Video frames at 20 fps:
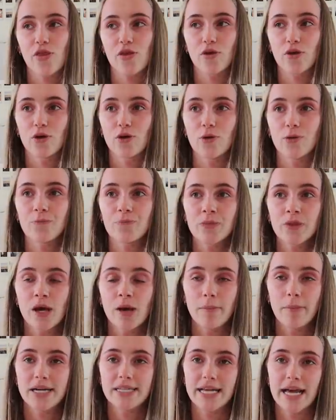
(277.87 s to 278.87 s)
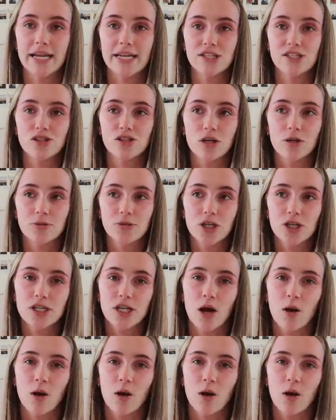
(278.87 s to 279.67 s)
through my daily scriptures.